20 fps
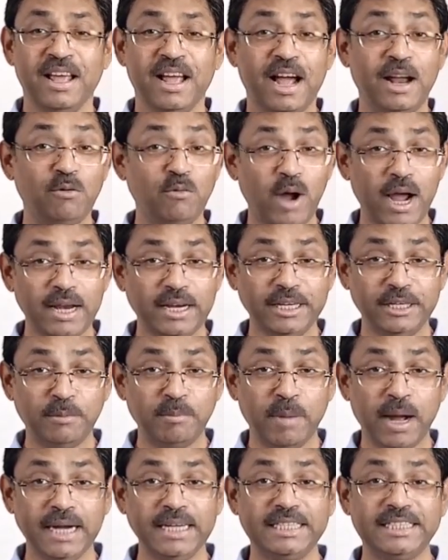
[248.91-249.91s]
And while it
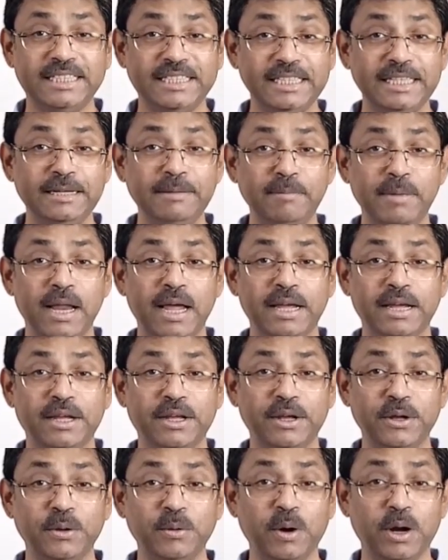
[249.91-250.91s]
might seem
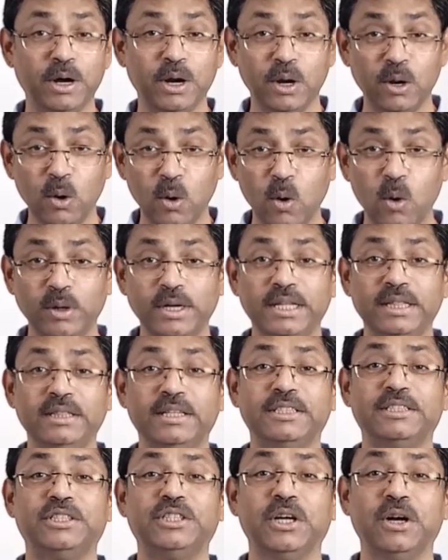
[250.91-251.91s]
like you are alone in
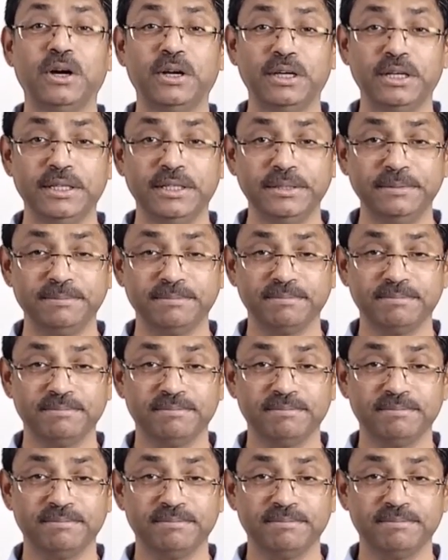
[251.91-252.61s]
this journey,